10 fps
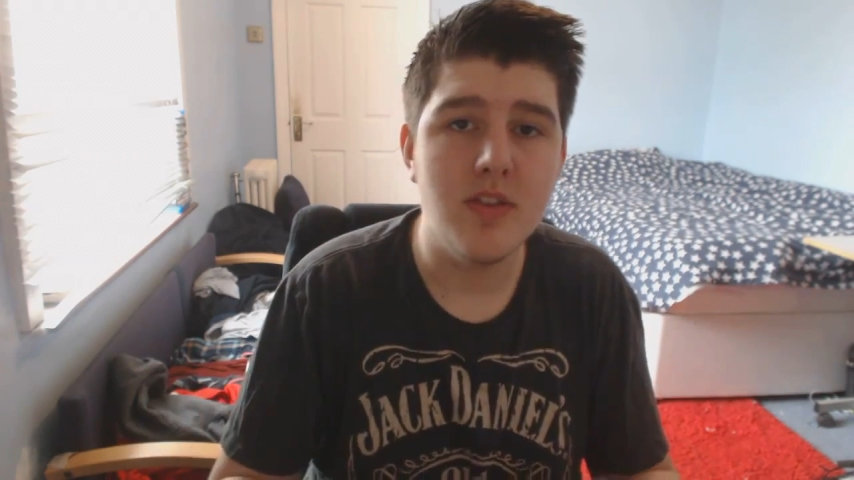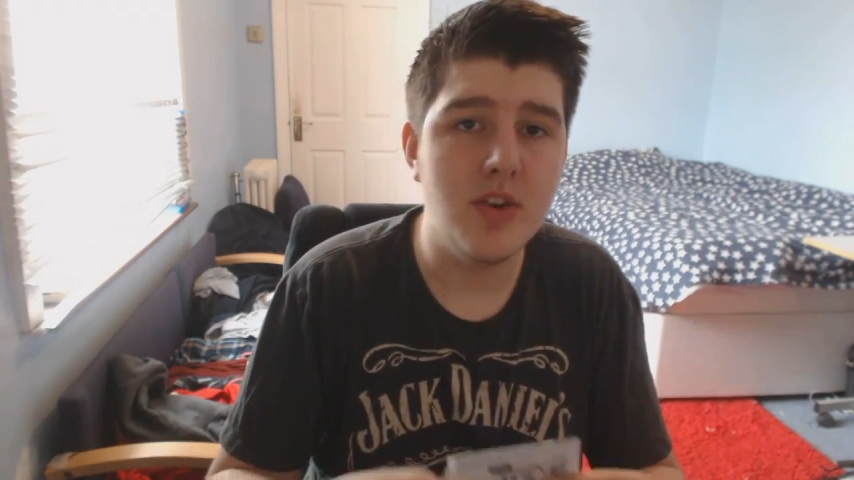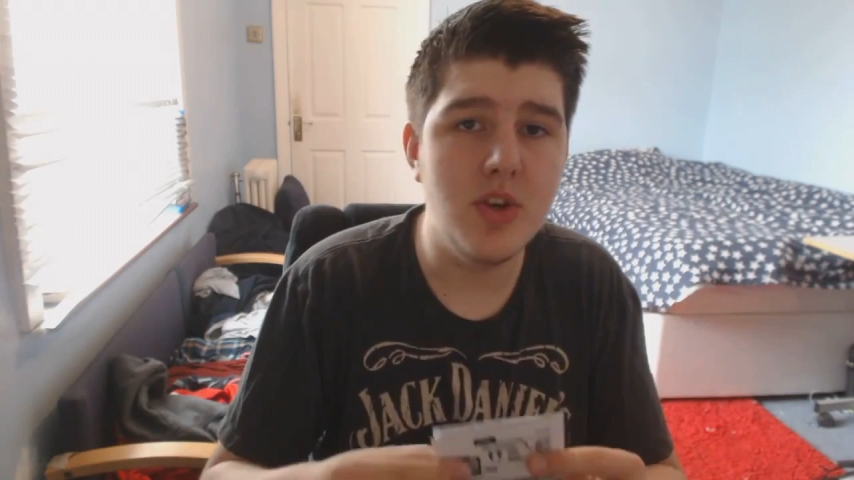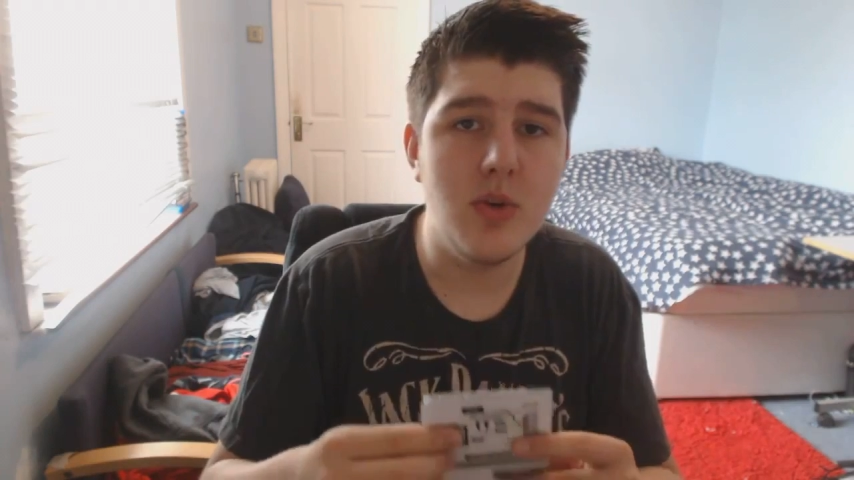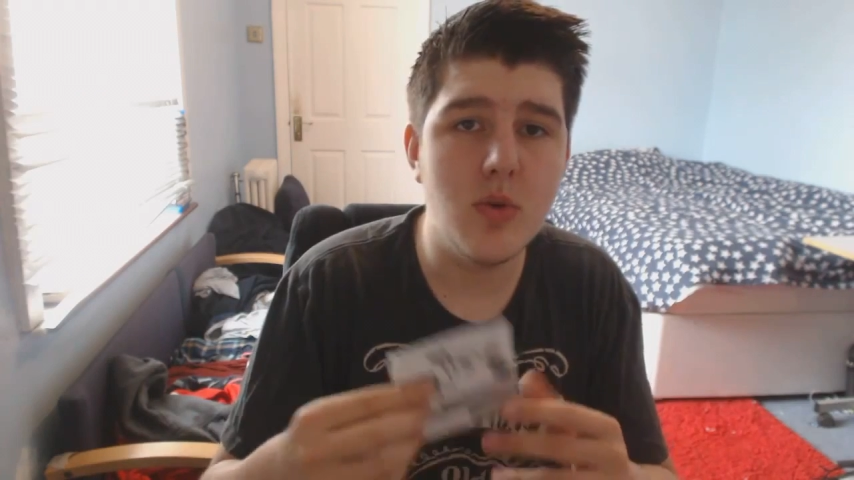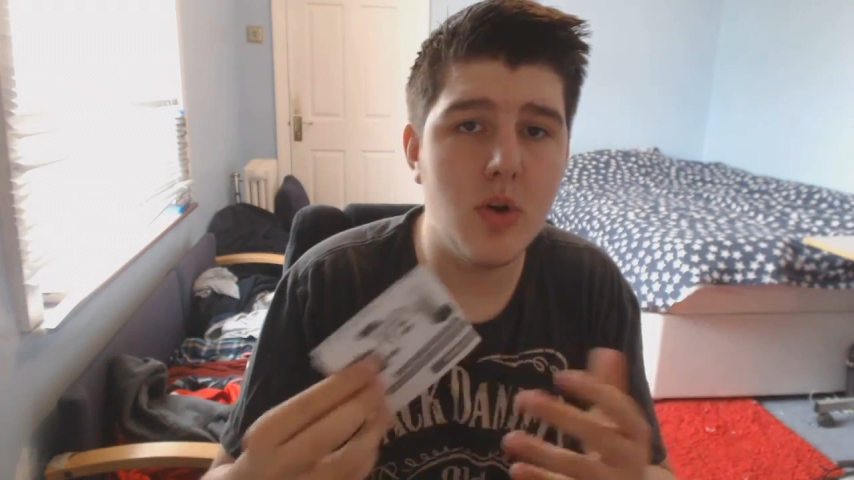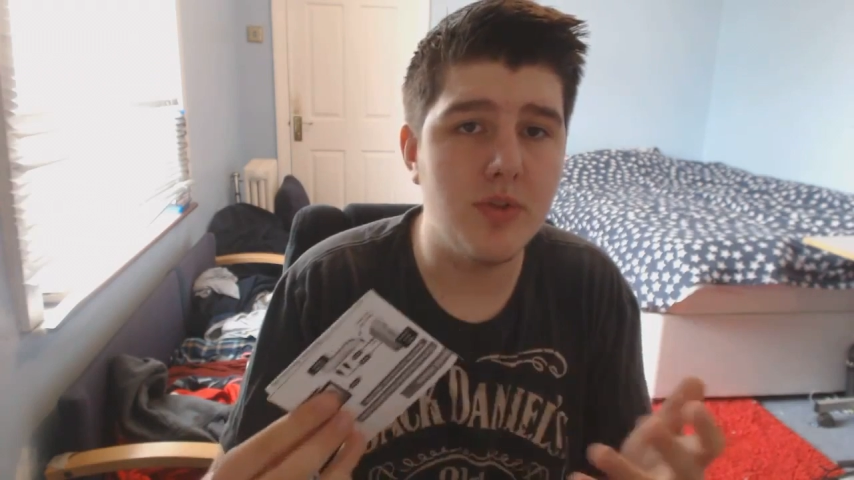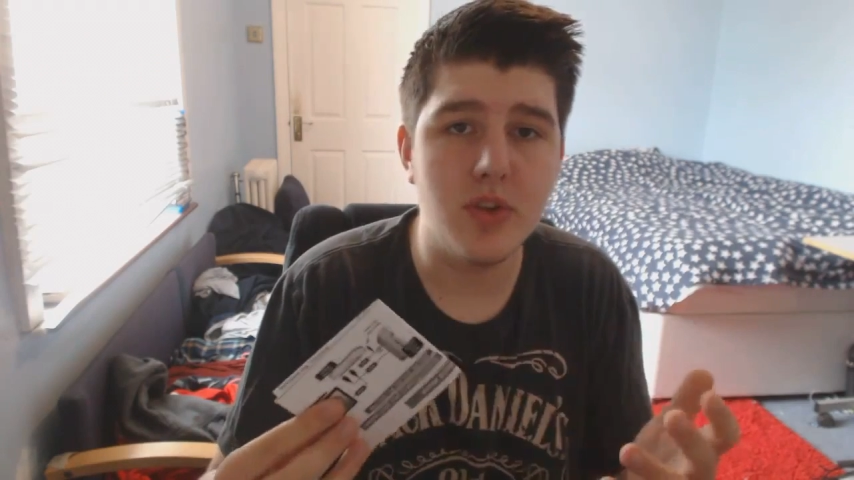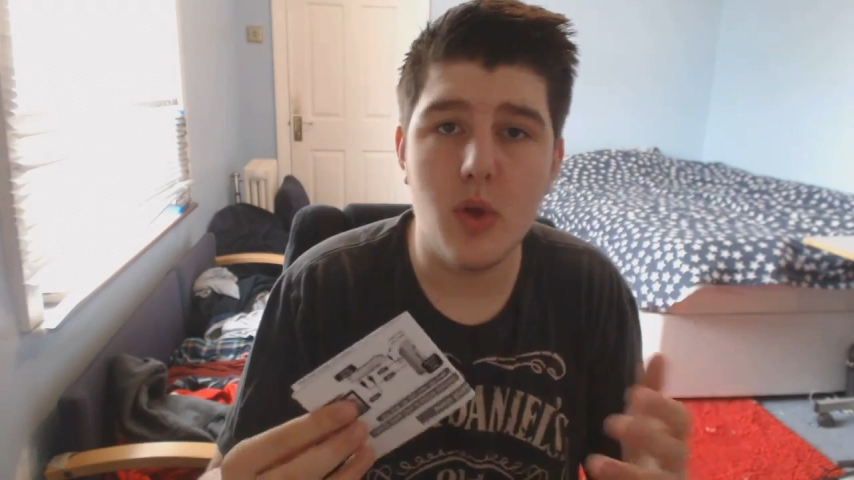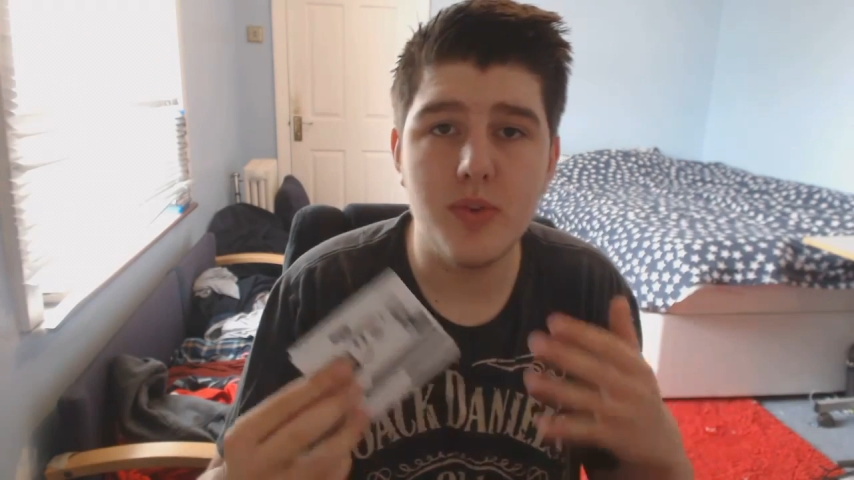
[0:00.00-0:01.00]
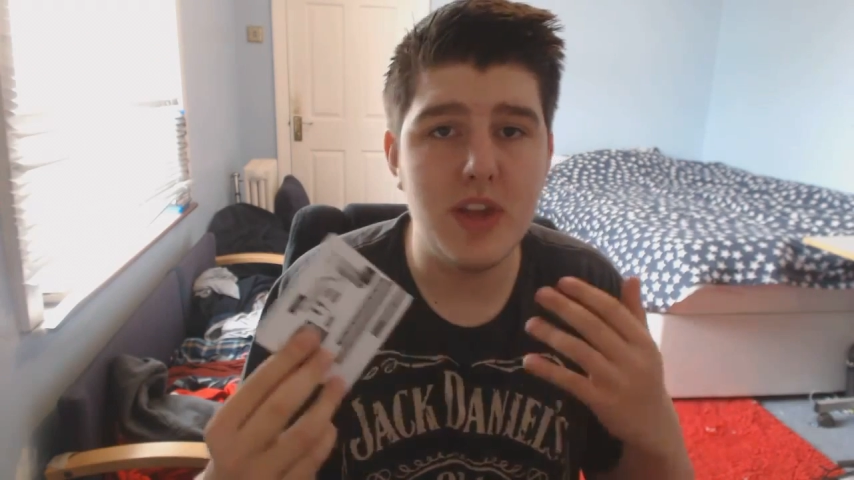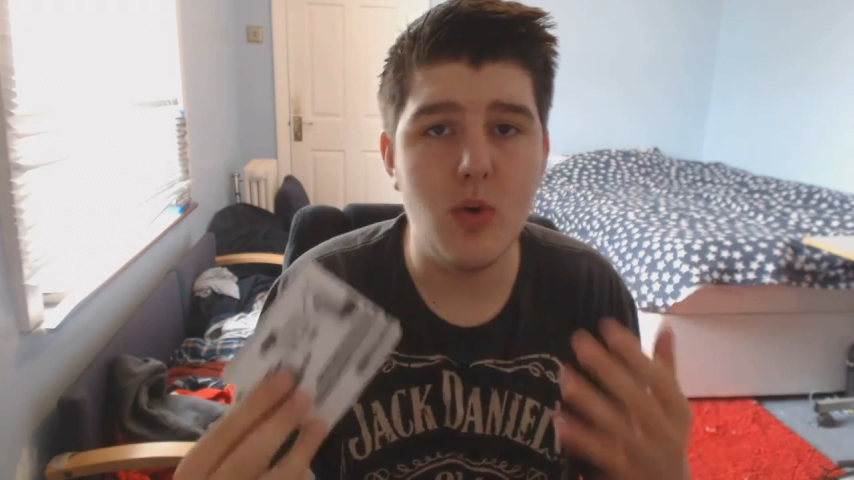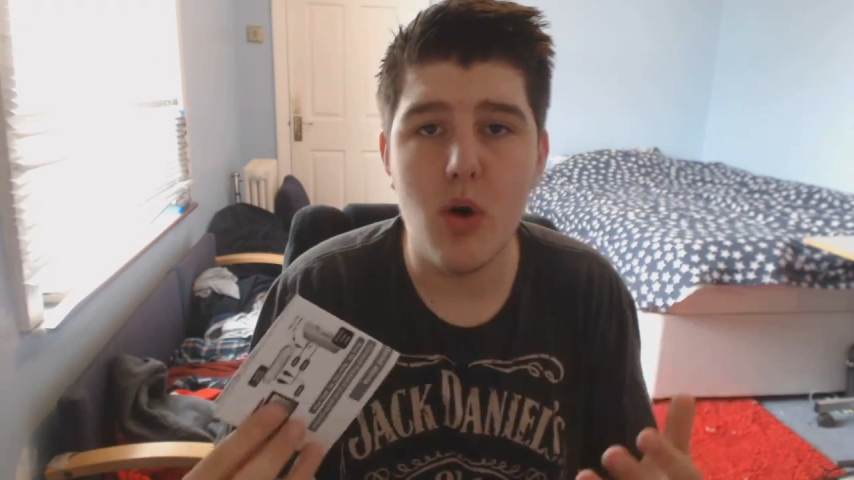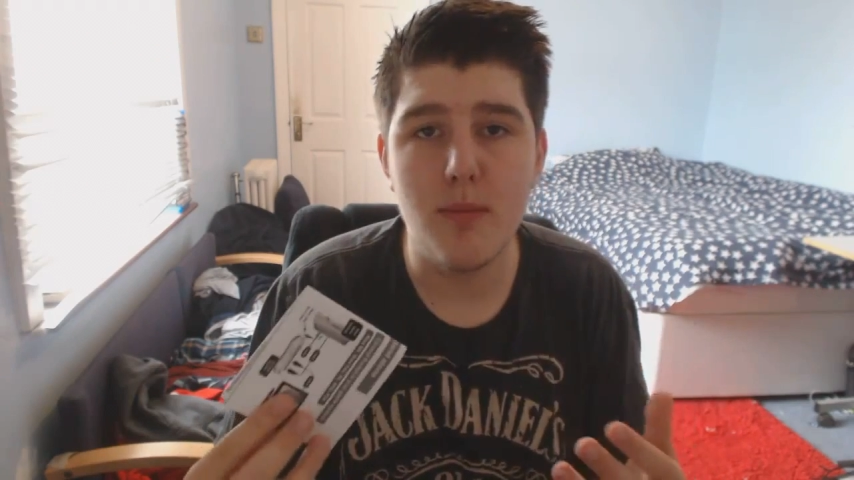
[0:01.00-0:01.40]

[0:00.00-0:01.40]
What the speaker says: The new consoles, it'll